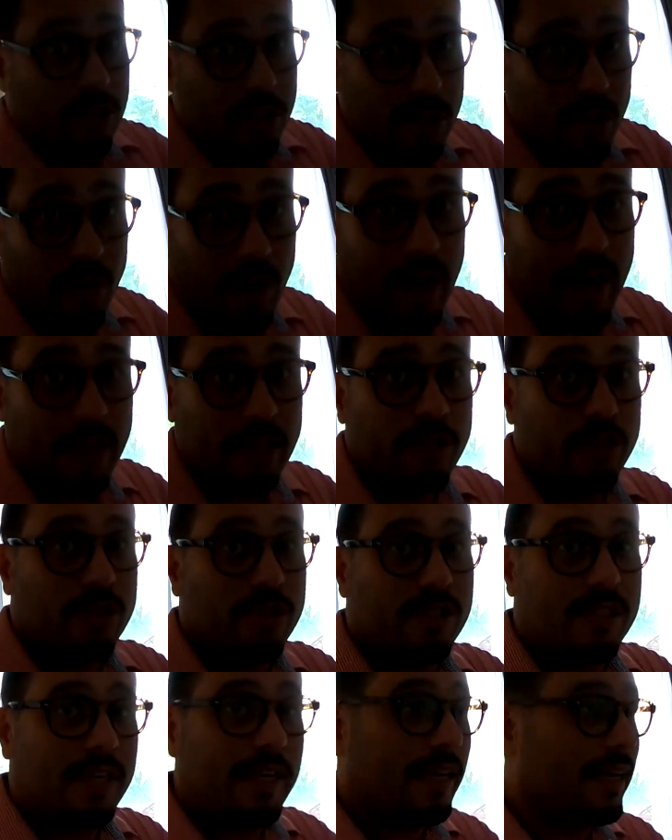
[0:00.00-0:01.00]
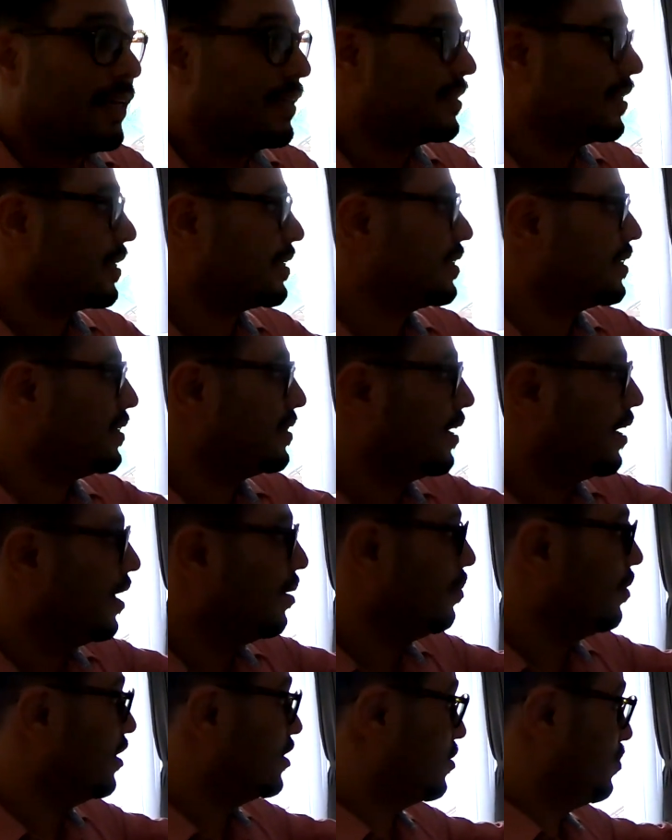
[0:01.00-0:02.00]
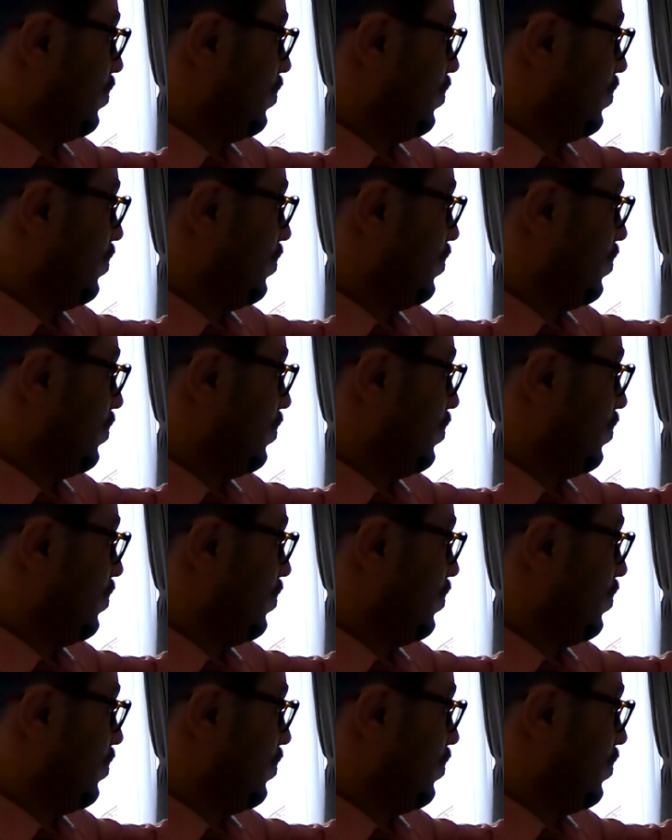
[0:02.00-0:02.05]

So as you see, it's extremely